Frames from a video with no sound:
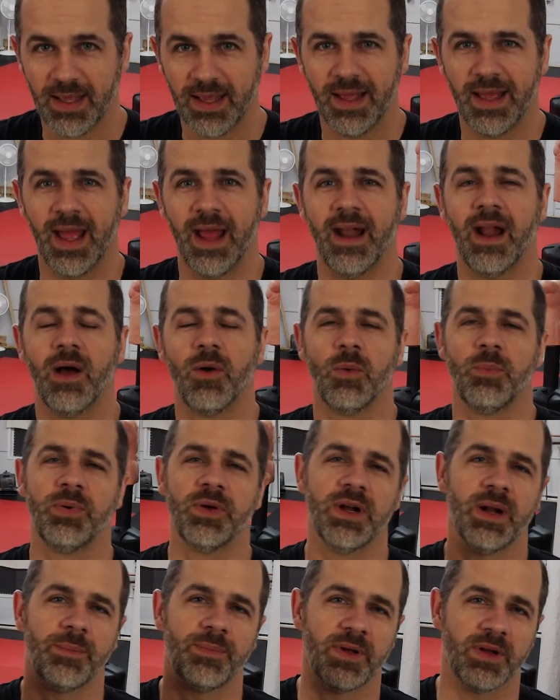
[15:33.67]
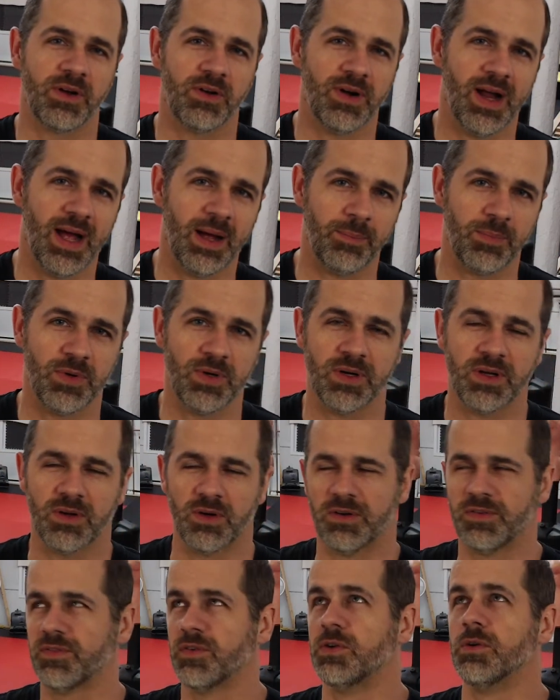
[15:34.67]
And I will put it up on Crackbook or,
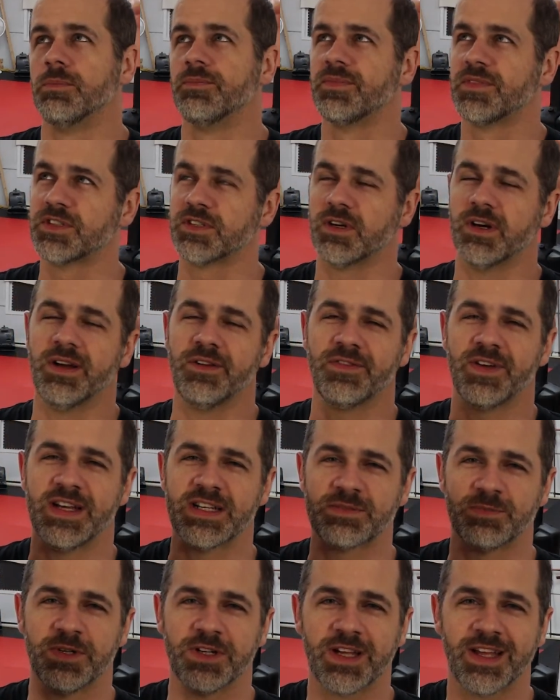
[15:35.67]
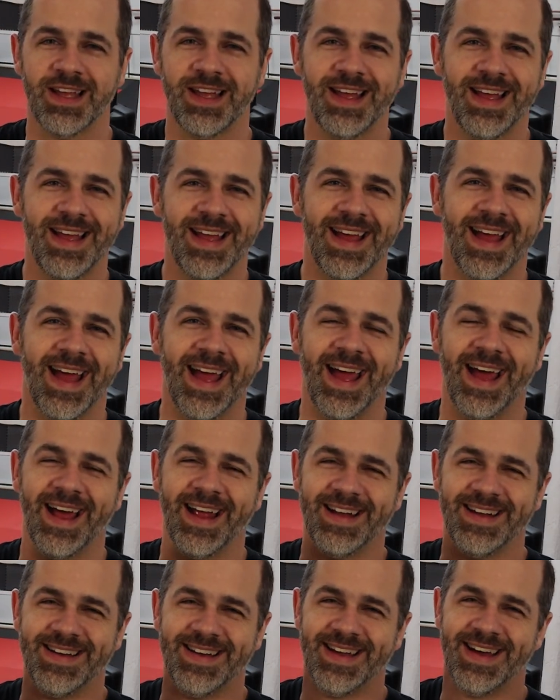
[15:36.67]
sorry, Facebook.
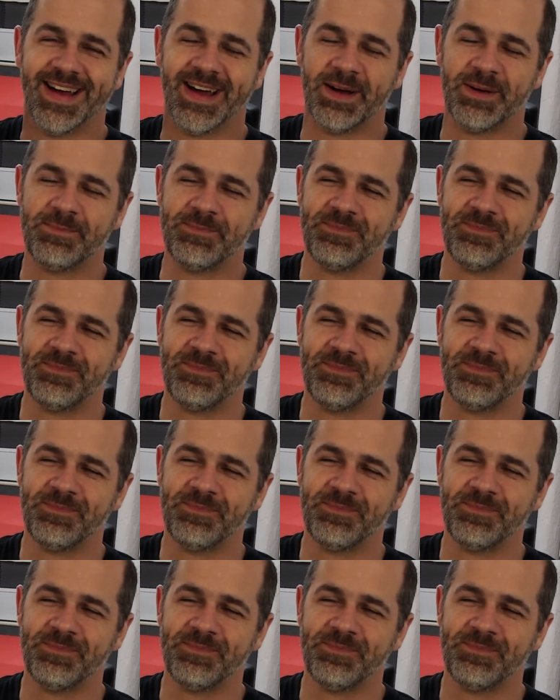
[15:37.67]
And I